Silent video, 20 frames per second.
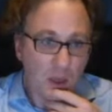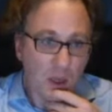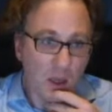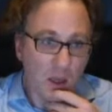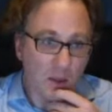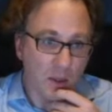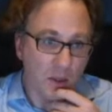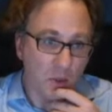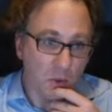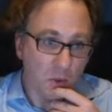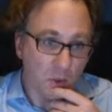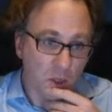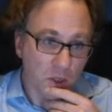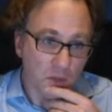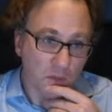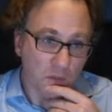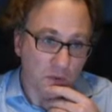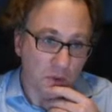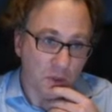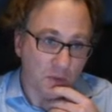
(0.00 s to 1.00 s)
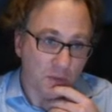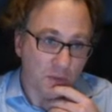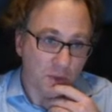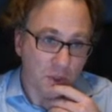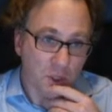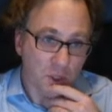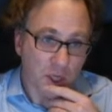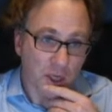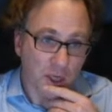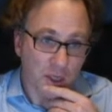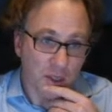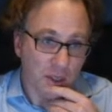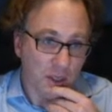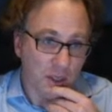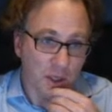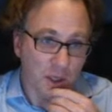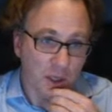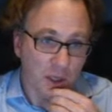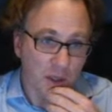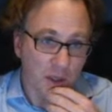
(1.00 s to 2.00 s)
they do this for different chunks,
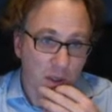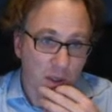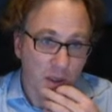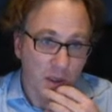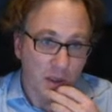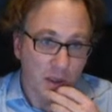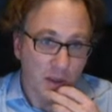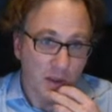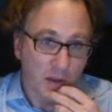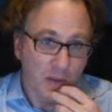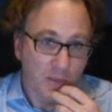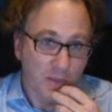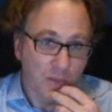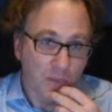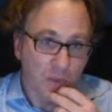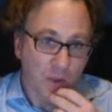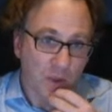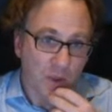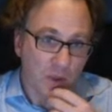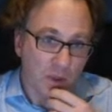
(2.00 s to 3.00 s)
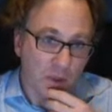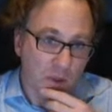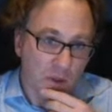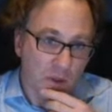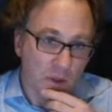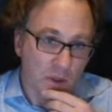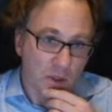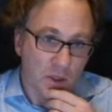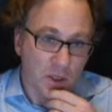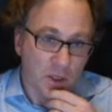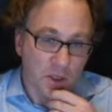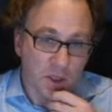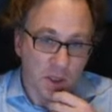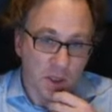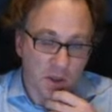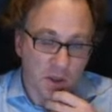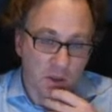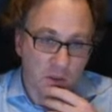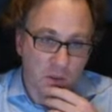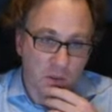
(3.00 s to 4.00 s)
and then there's a
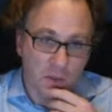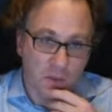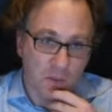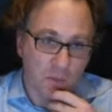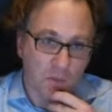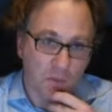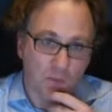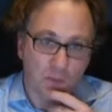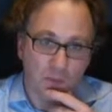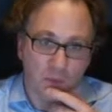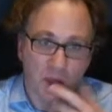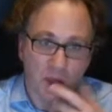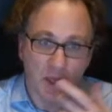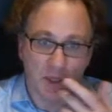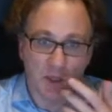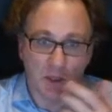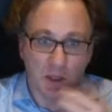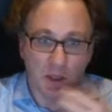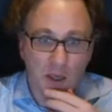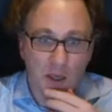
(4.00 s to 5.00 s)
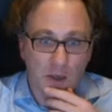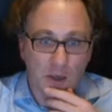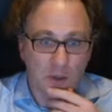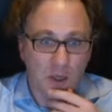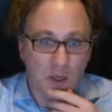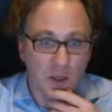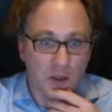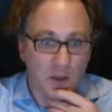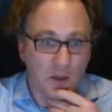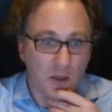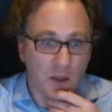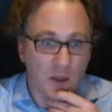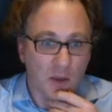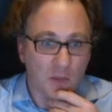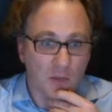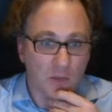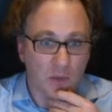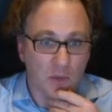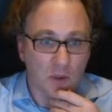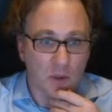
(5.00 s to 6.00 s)
certain next layer that
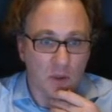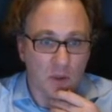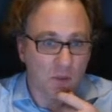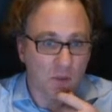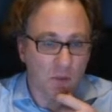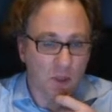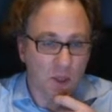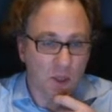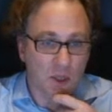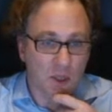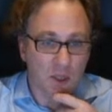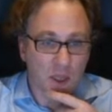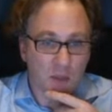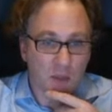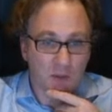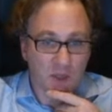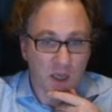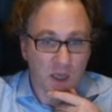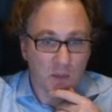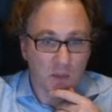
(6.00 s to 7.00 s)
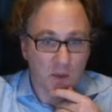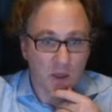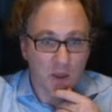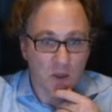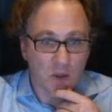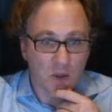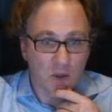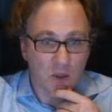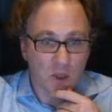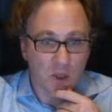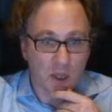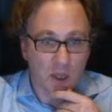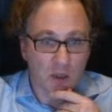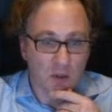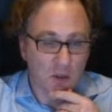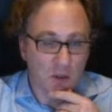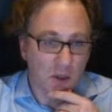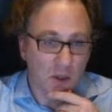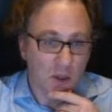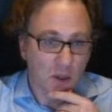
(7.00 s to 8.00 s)
simply does subsampling. So it
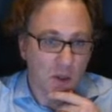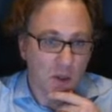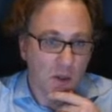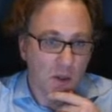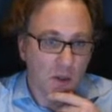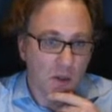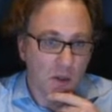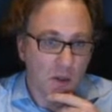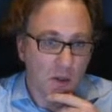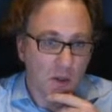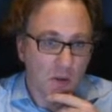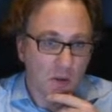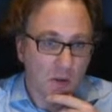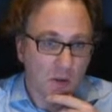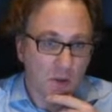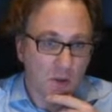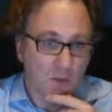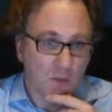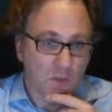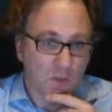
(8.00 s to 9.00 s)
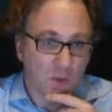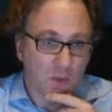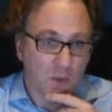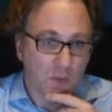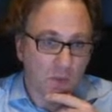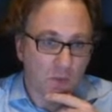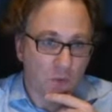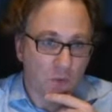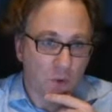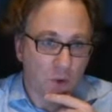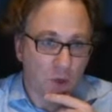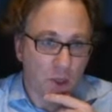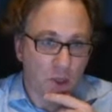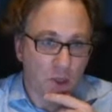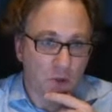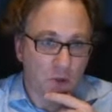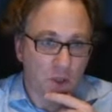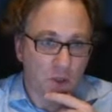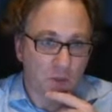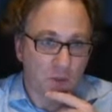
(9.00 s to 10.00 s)
takes, so from 4
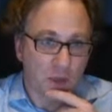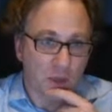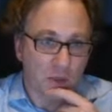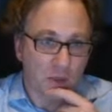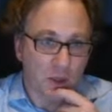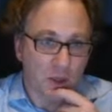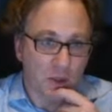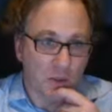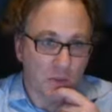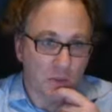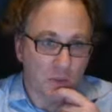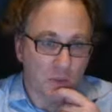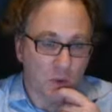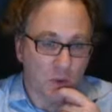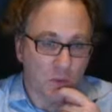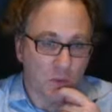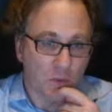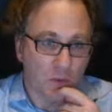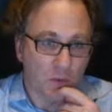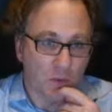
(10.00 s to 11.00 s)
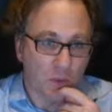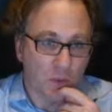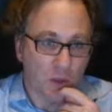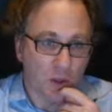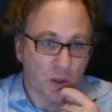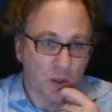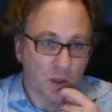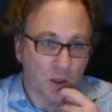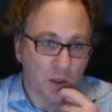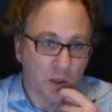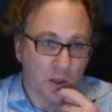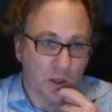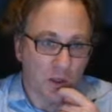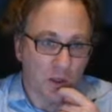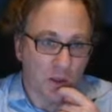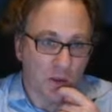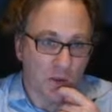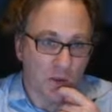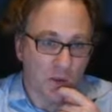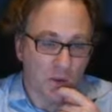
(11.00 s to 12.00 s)
entries maybe, or from
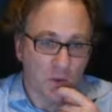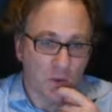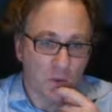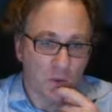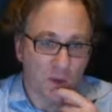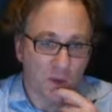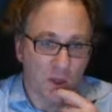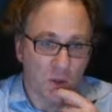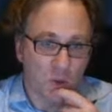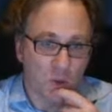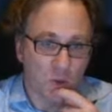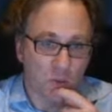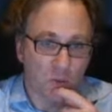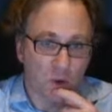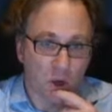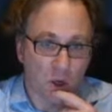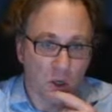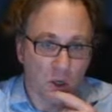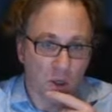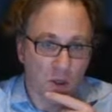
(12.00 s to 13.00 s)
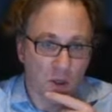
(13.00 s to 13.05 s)
any 2x2 block,